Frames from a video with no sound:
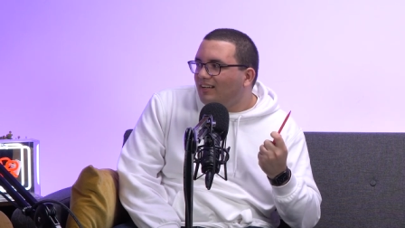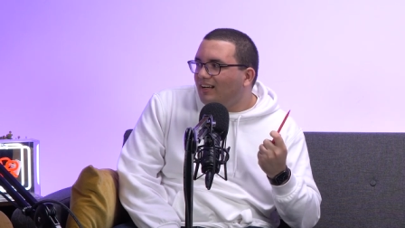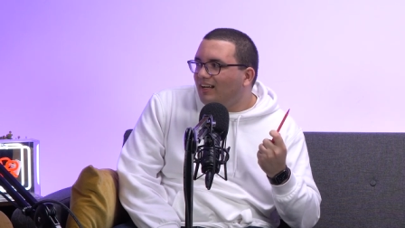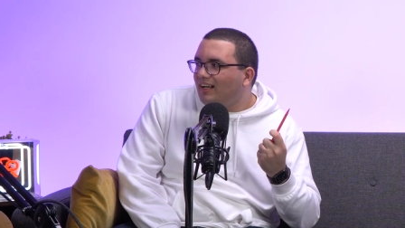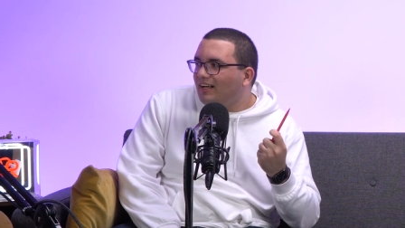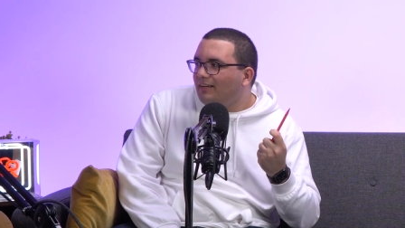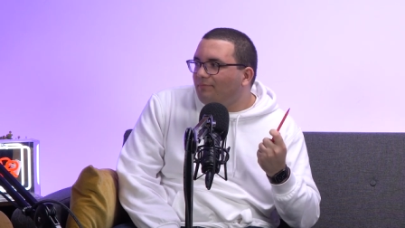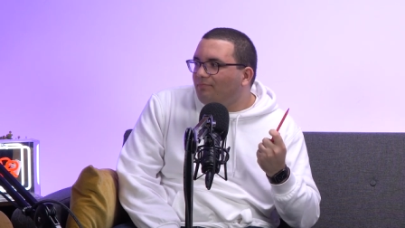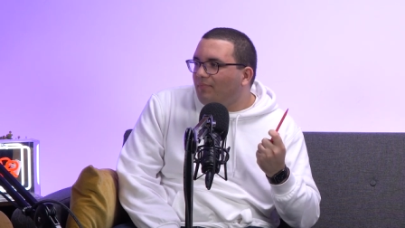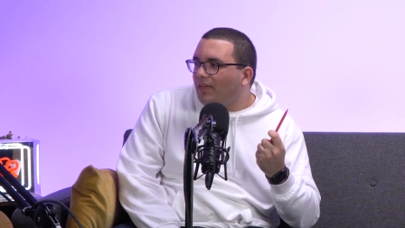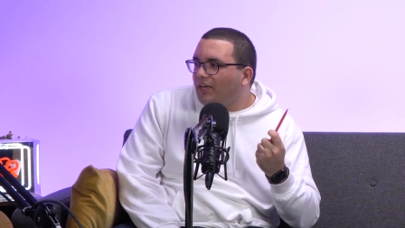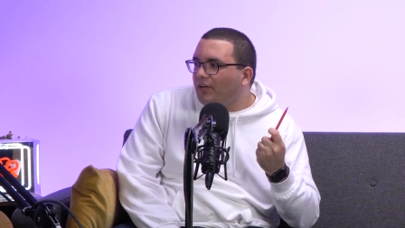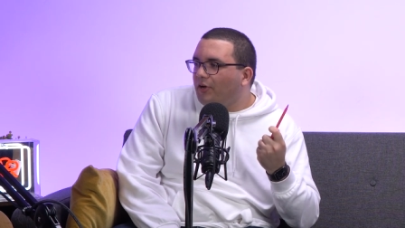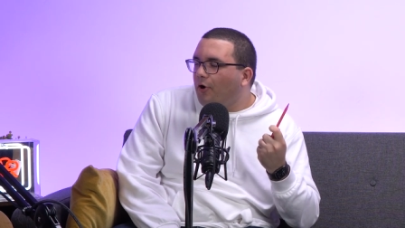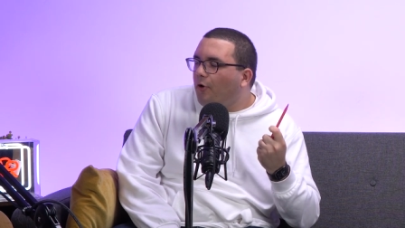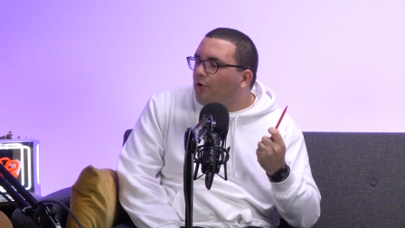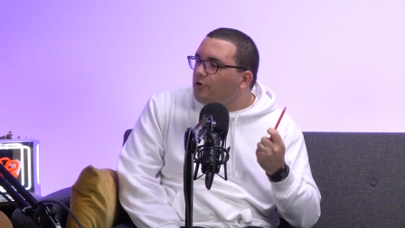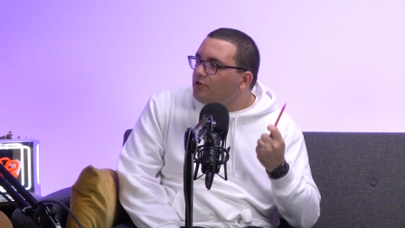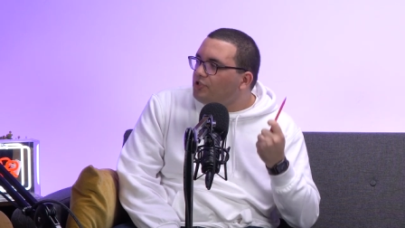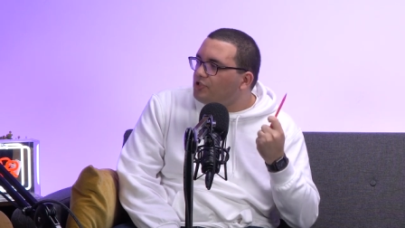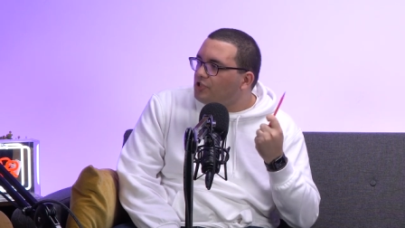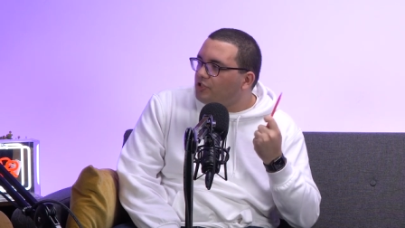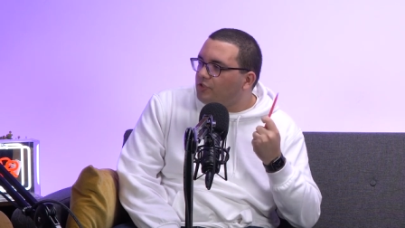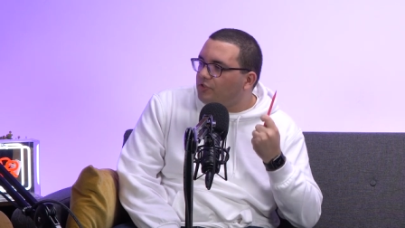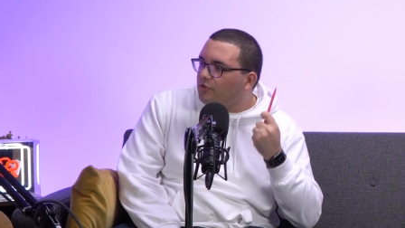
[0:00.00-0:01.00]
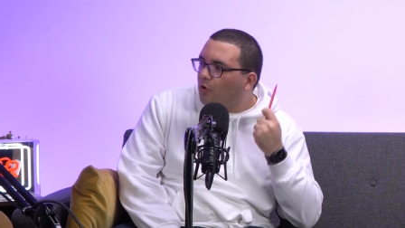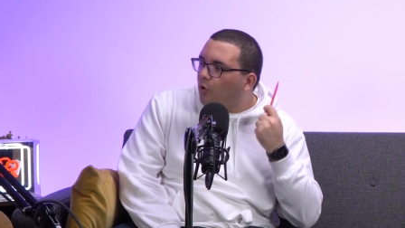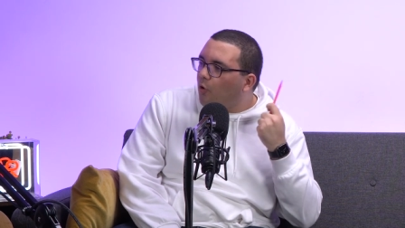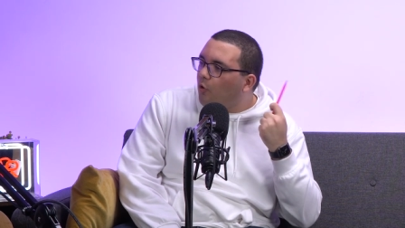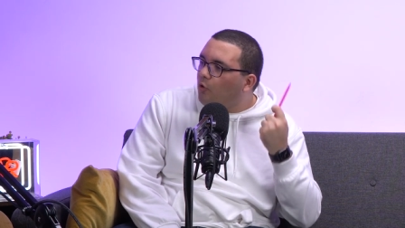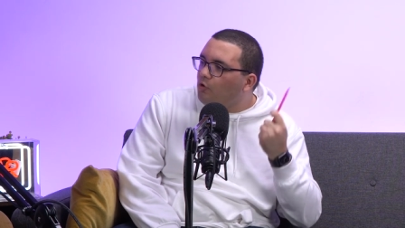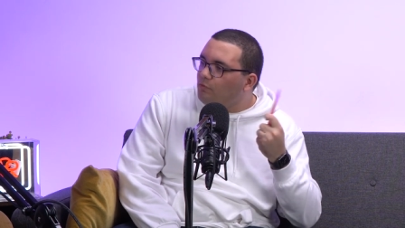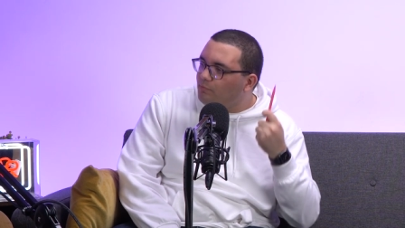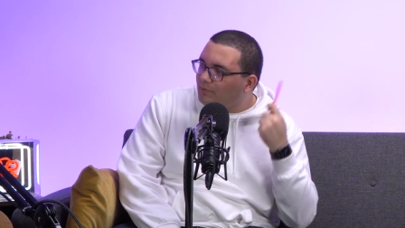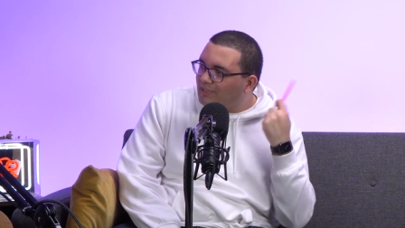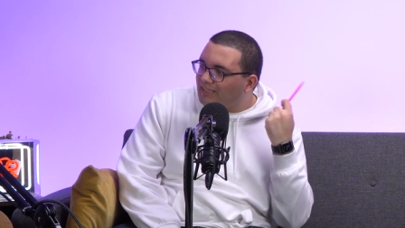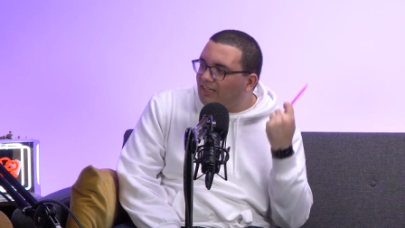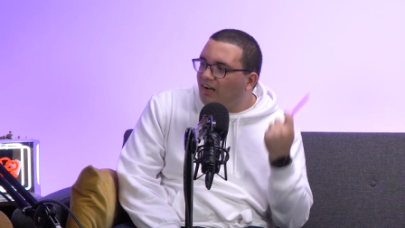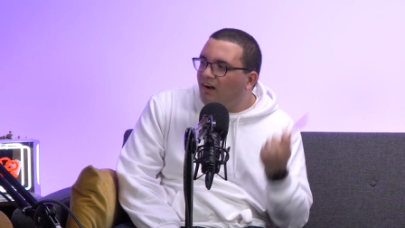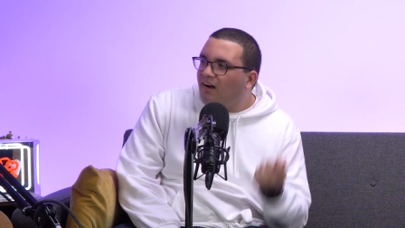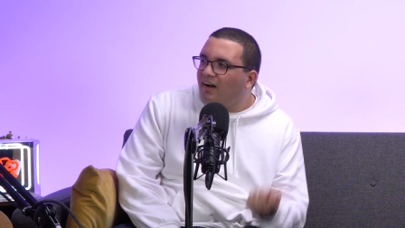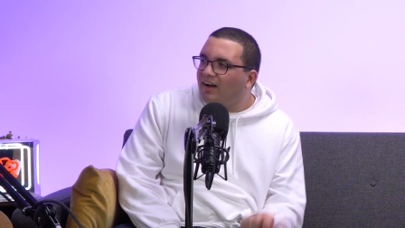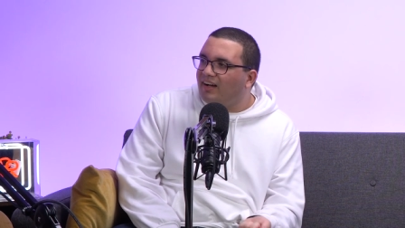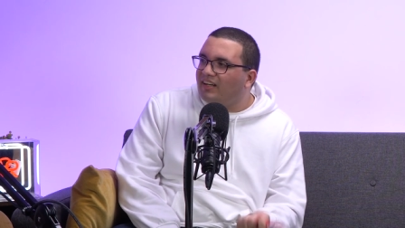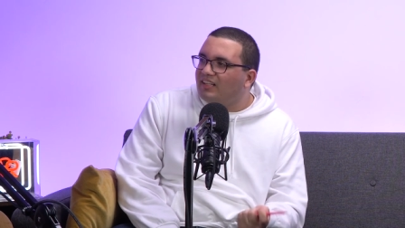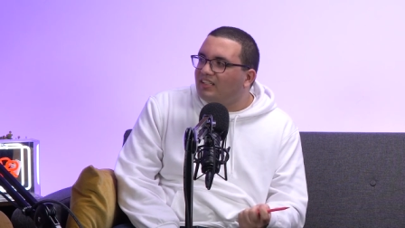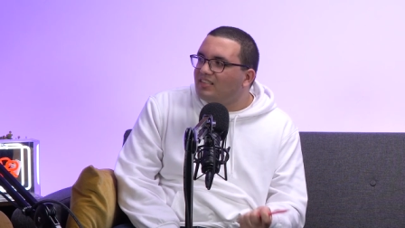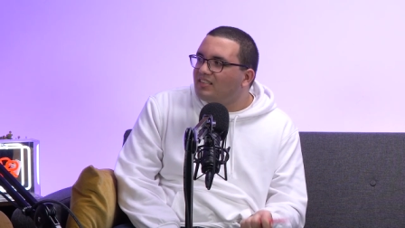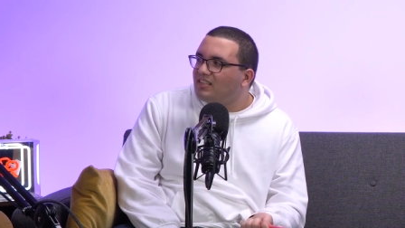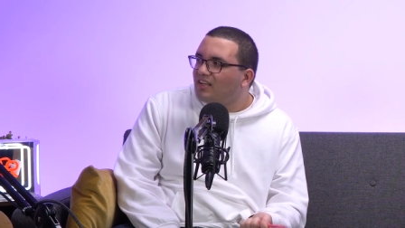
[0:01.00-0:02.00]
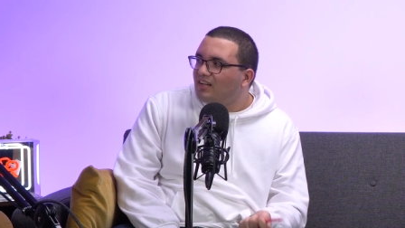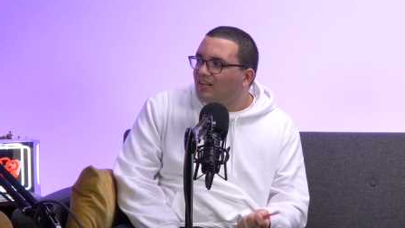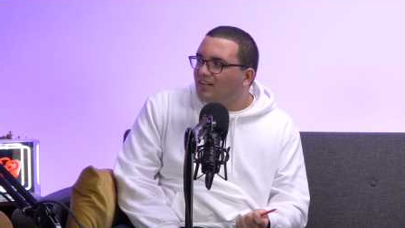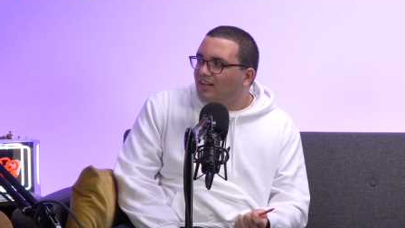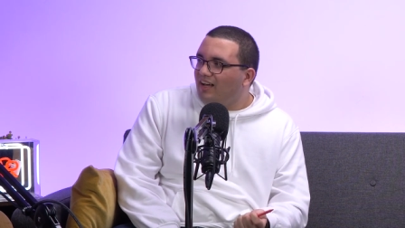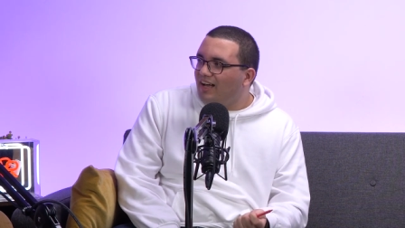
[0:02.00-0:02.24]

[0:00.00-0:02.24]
Um, it can't just all be guys,